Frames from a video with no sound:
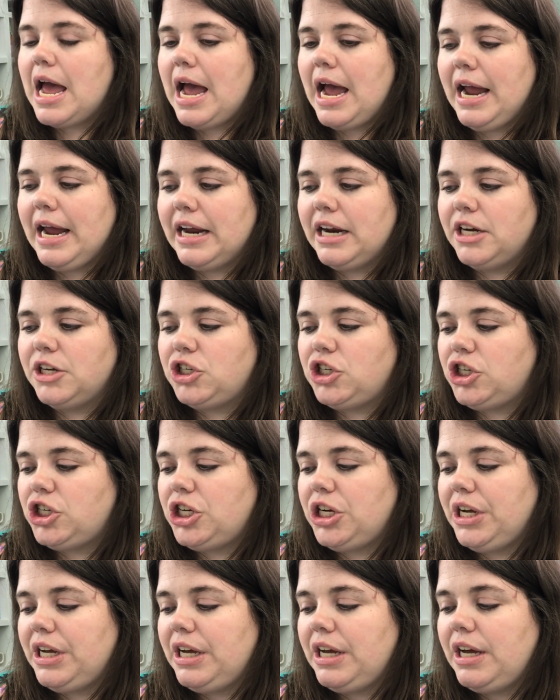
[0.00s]
And
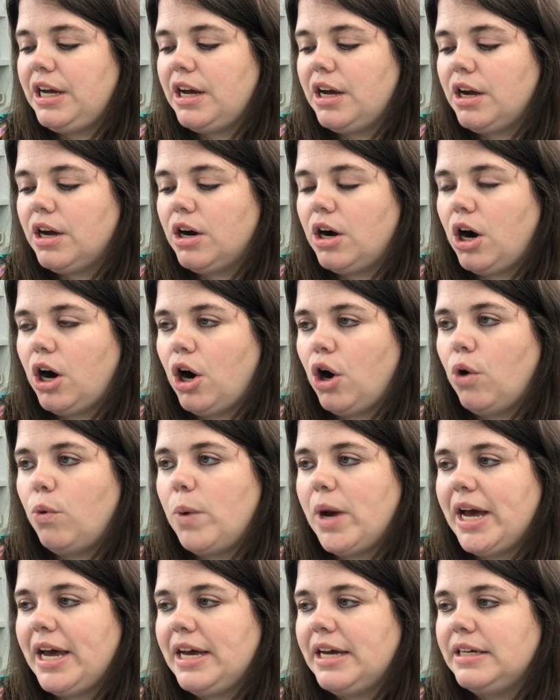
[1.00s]
she
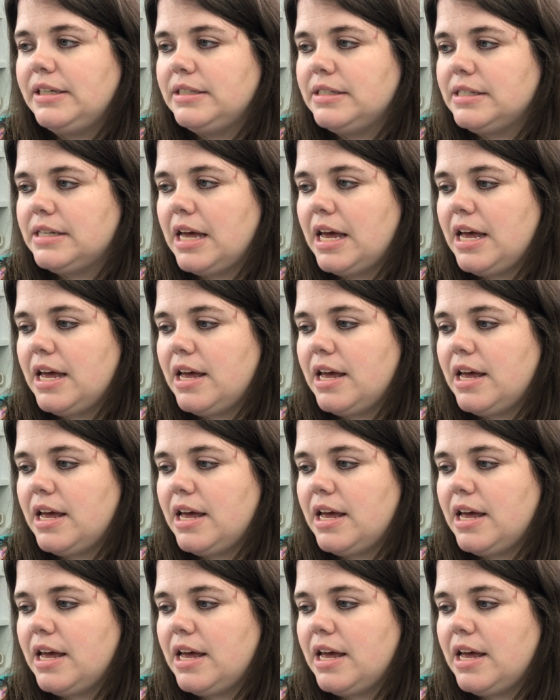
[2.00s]
went